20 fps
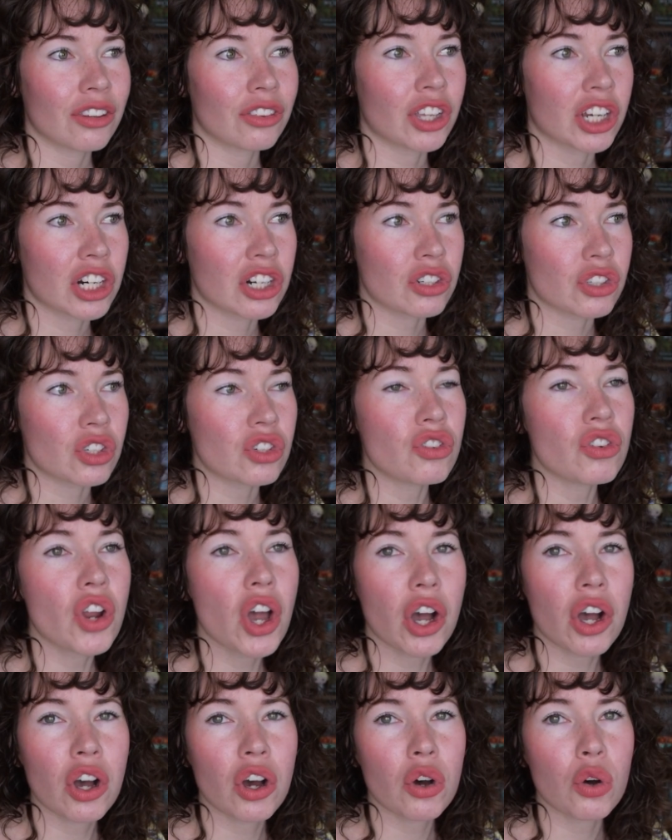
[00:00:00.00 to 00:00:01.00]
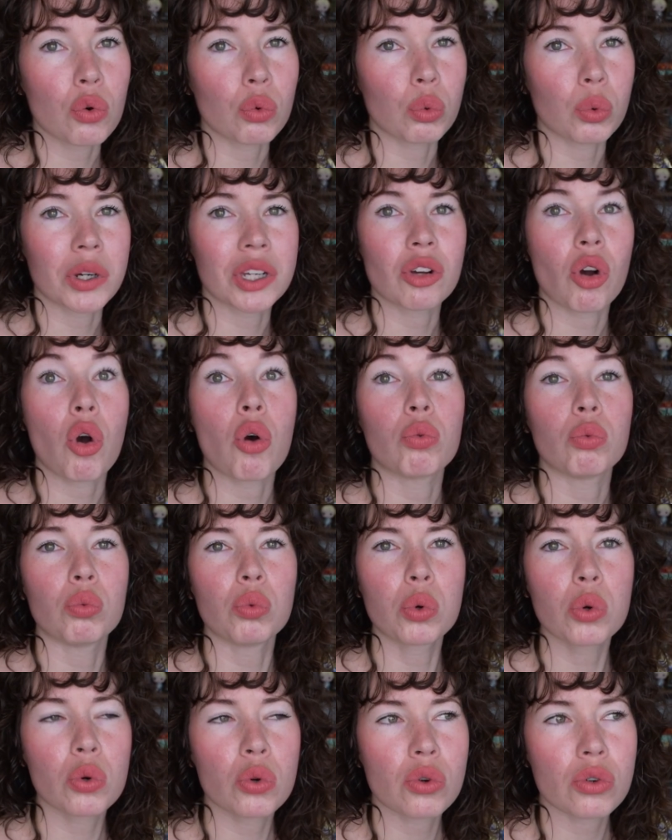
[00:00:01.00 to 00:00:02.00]
there's no real
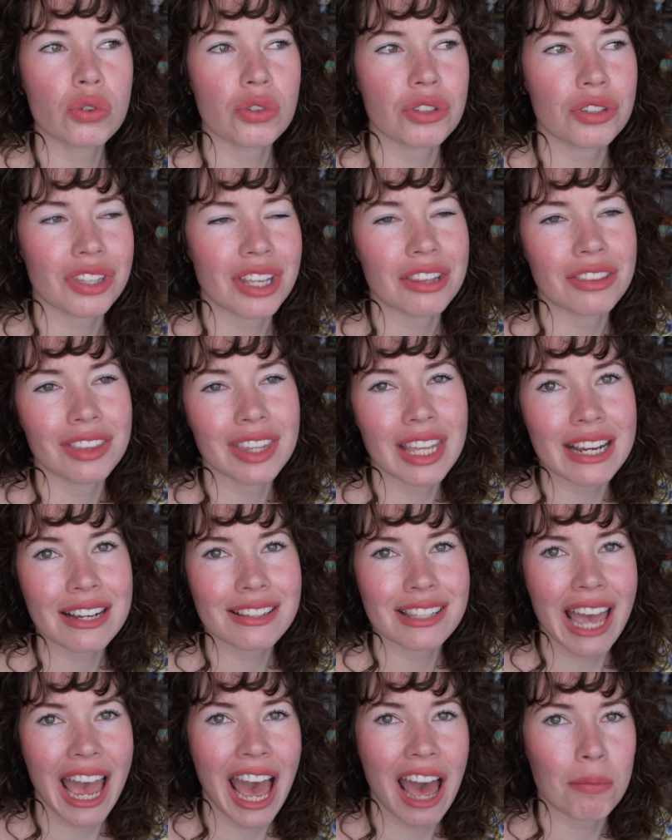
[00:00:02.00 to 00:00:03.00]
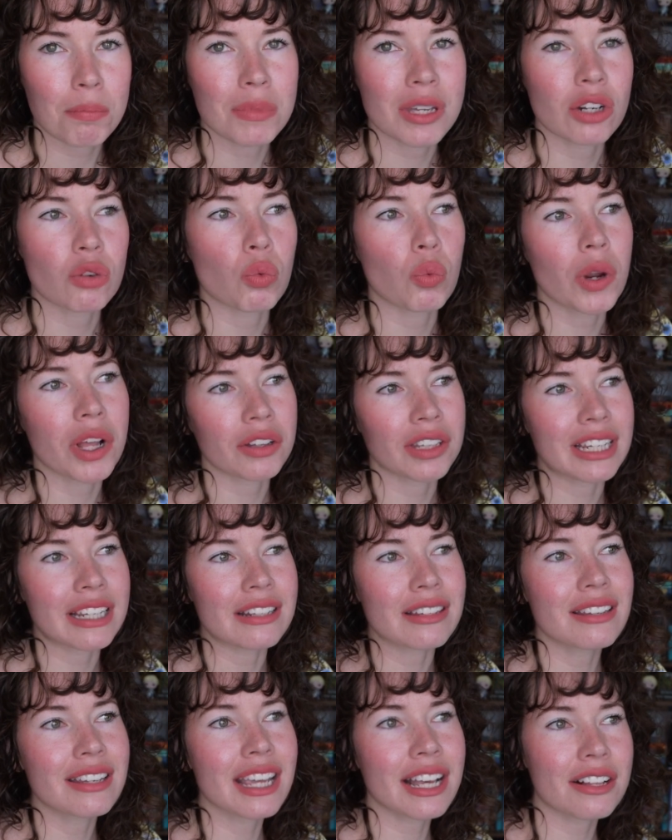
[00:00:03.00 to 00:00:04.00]
rules and things happen
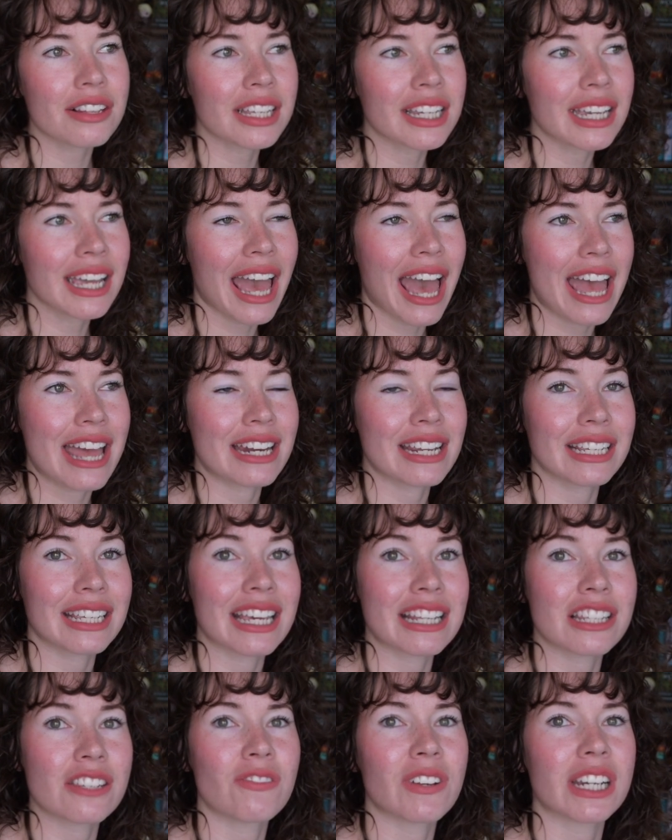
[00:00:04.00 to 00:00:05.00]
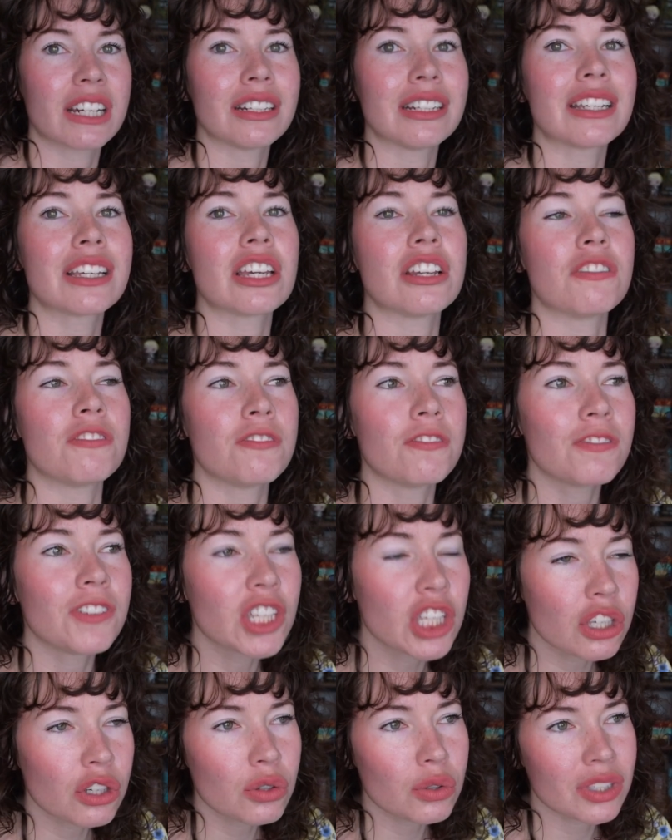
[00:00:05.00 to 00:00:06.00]
willy-nilly and it gets very
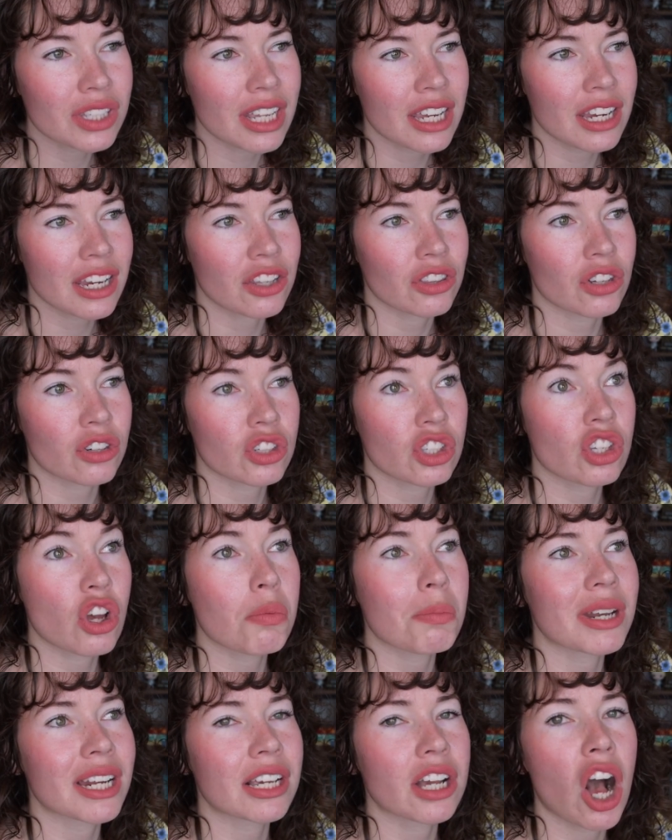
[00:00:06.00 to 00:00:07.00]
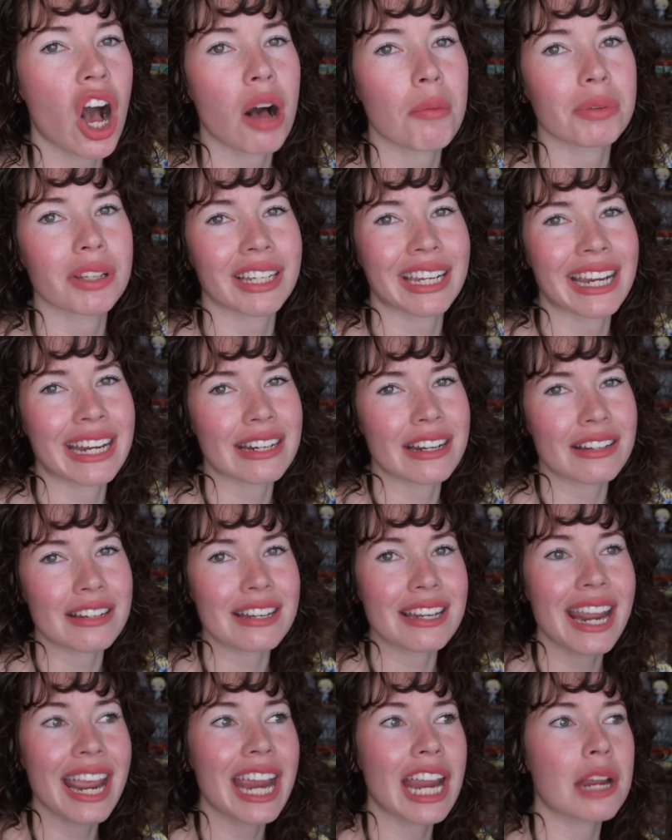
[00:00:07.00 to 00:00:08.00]
confusing and there's so many complicated
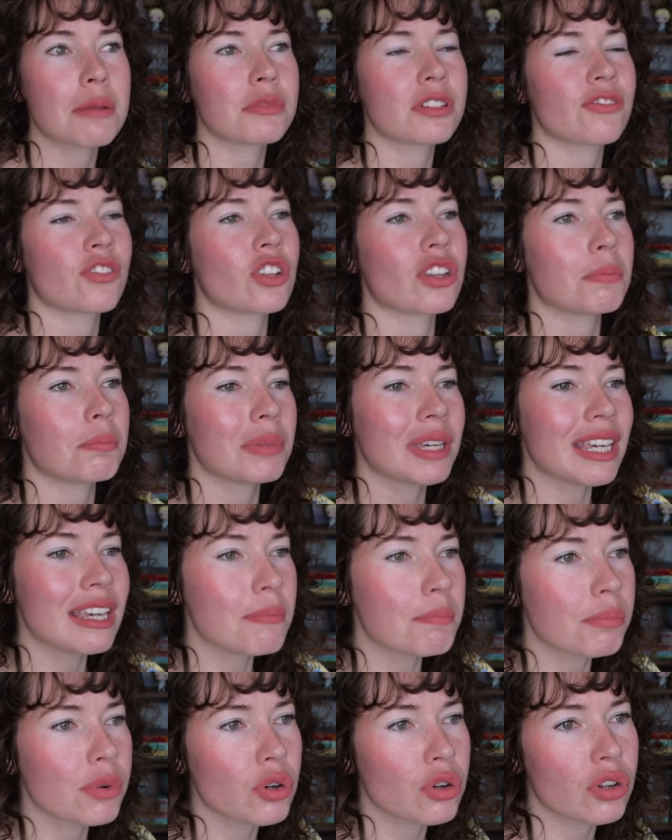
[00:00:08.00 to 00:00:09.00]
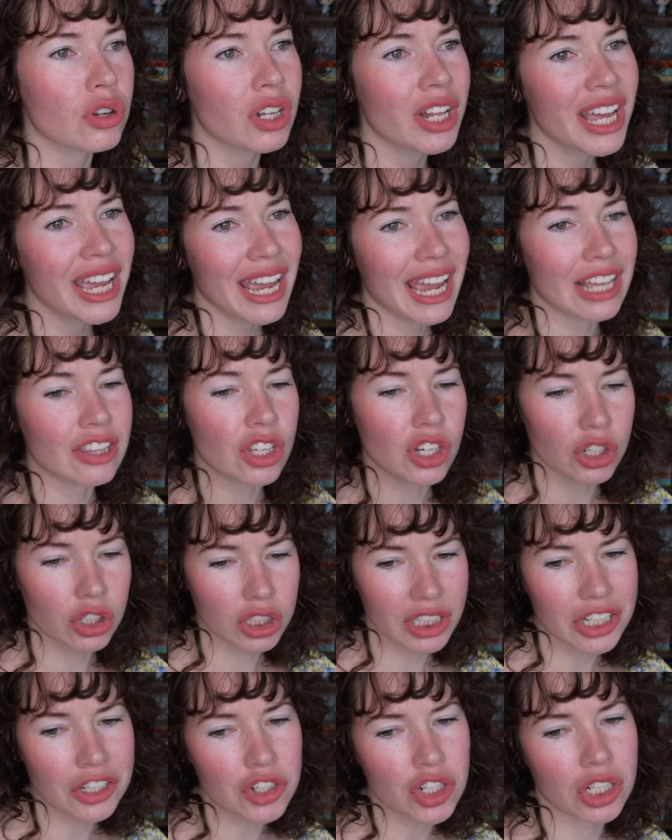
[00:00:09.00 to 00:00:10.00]
names for the people and the
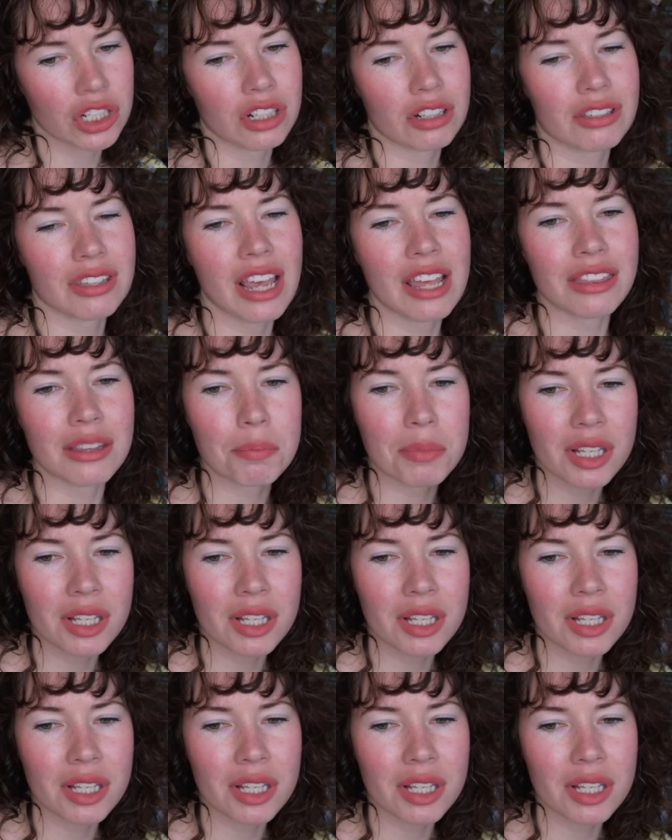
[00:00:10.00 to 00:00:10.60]
creatures and the